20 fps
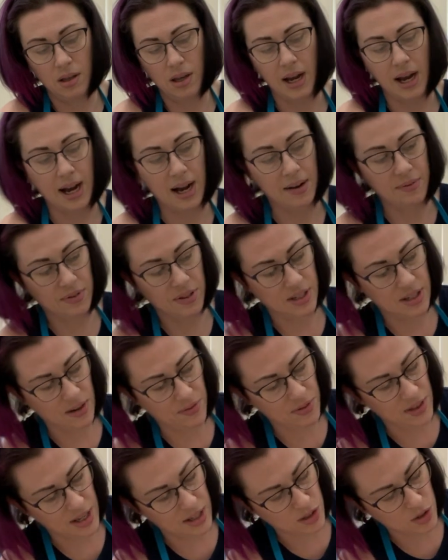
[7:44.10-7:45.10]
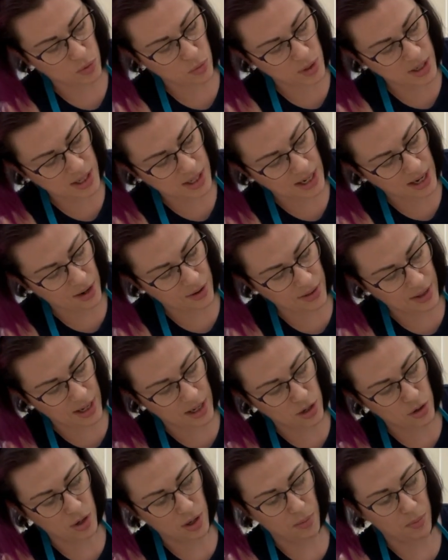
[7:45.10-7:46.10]
have stuff that's squeezed out that
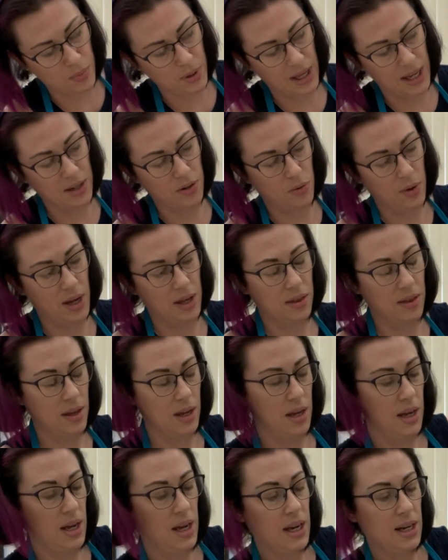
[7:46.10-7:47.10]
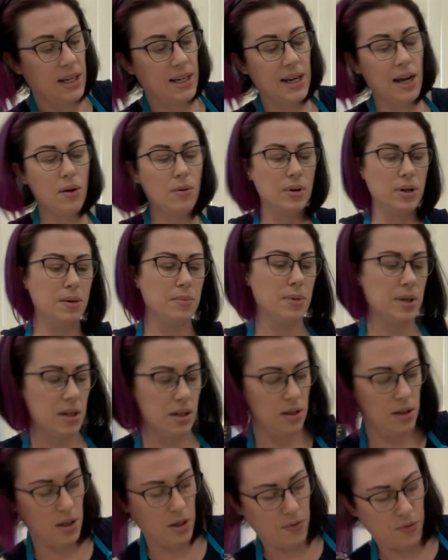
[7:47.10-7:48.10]
you can blend with. Now what I'm gonna look